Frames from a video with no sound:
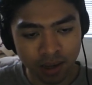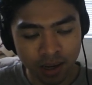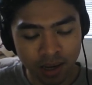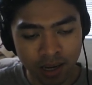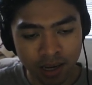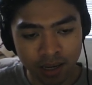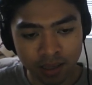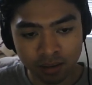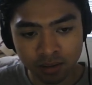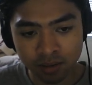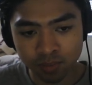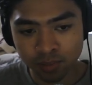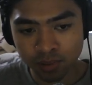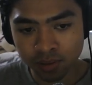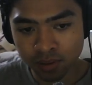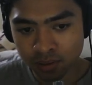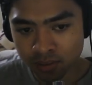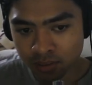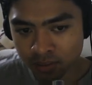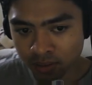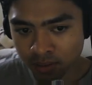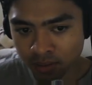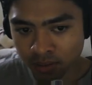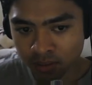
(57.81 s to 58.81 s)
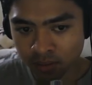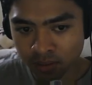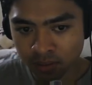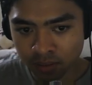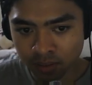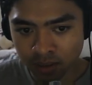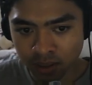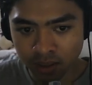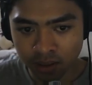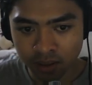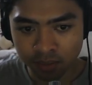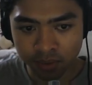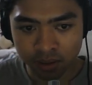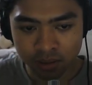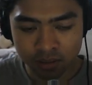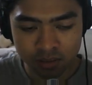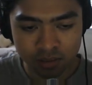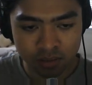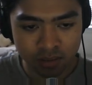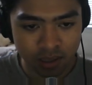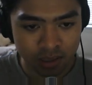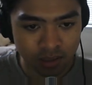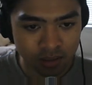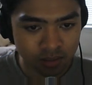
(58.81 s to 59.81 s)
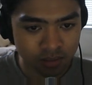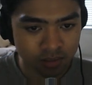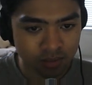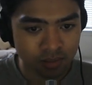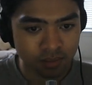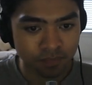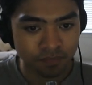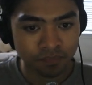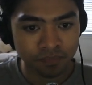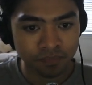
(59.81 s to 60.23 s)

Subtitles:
ith person. Okay, that makes sense.